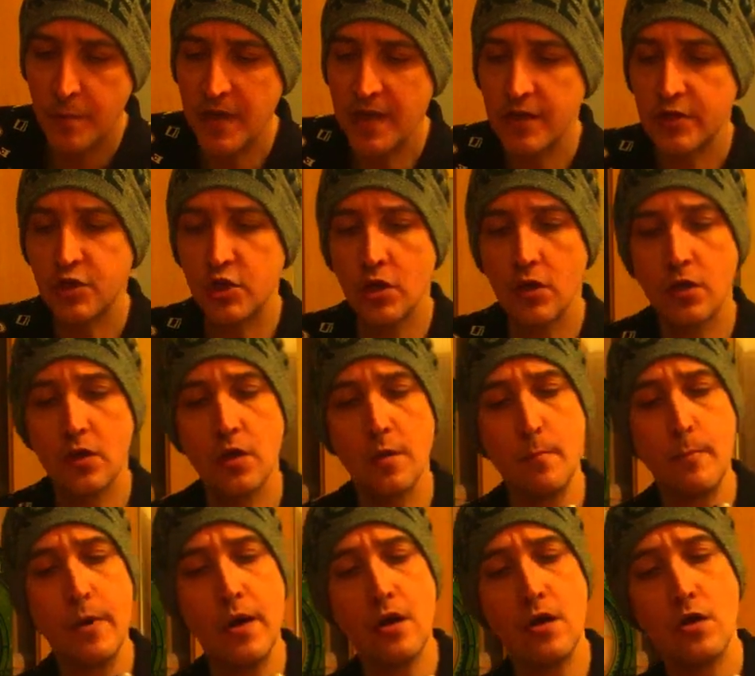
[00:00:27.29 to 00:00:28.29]
be a
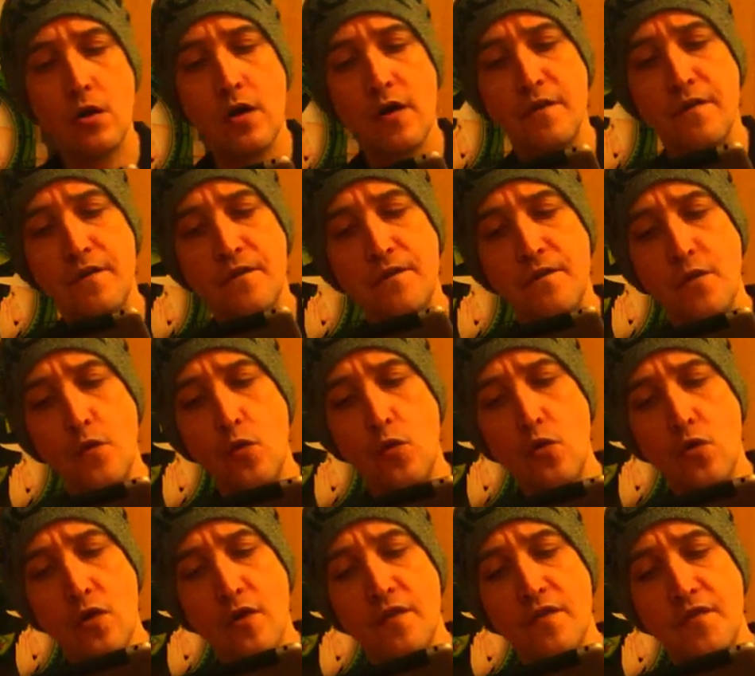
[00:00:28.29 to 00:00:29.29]
chocolate bar
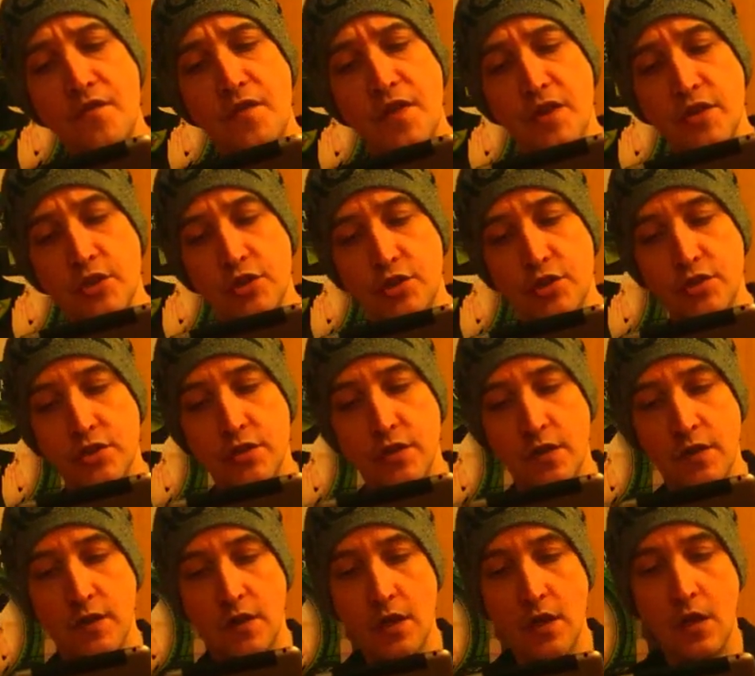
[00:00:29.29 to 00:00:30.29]
or a fish?